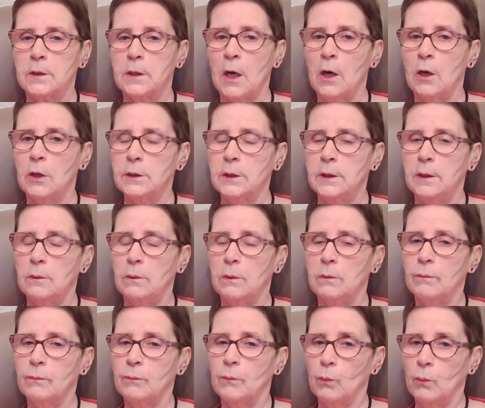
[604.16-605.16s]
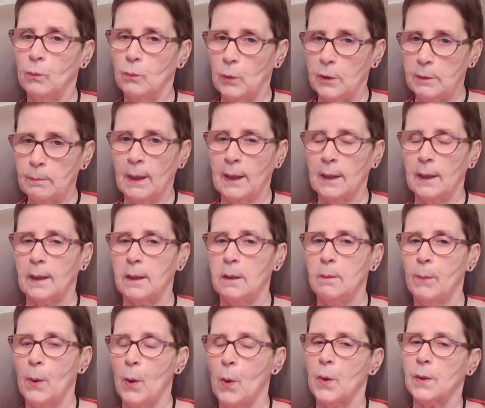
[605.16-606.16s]
starting with my
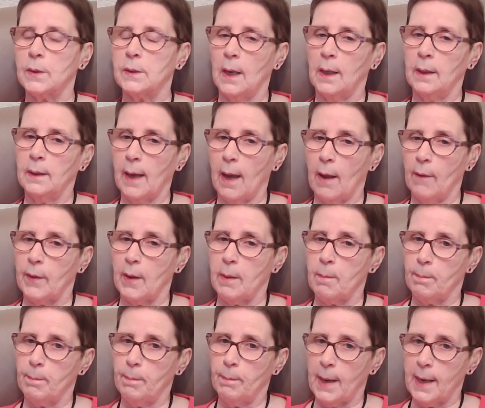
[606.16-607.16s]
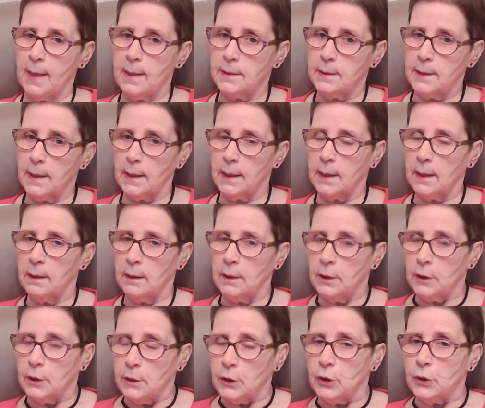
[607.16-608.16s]
light box and get the basic
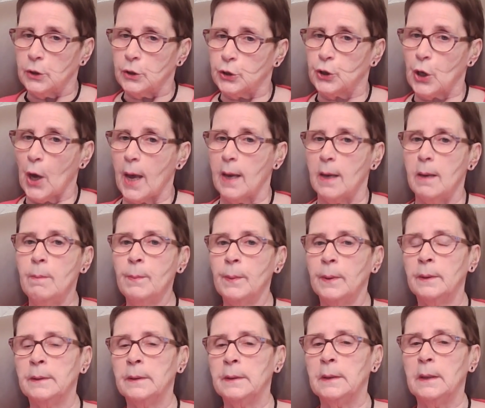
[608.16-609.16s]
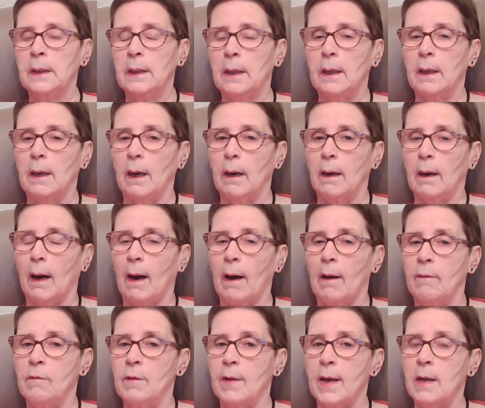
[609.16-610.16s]
shape
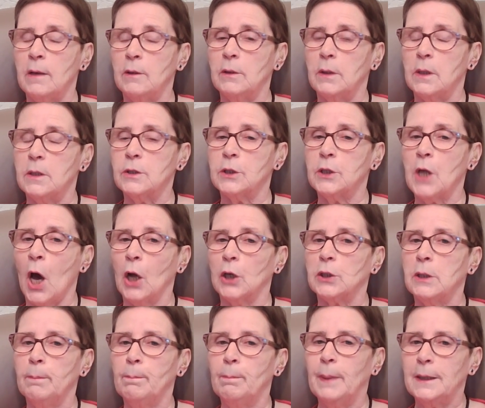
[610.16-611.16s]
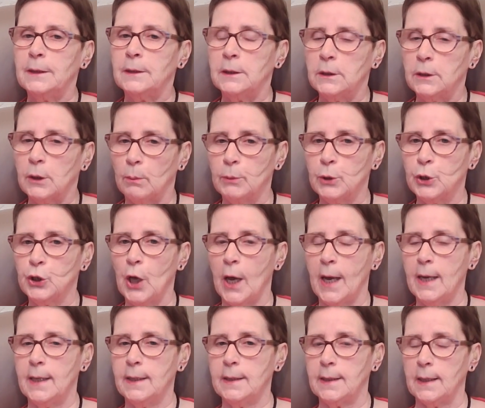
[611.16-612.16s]
and then start to build up
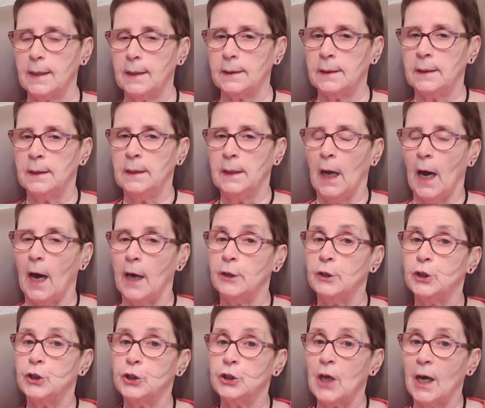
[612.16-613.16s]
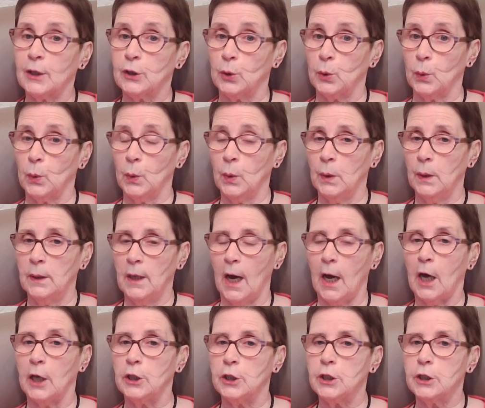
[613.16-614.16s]
shading and shadow
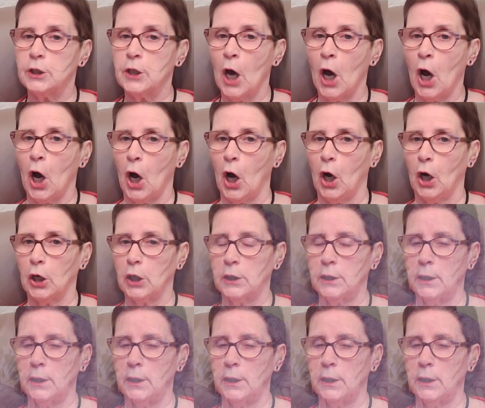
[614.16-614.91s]
and dark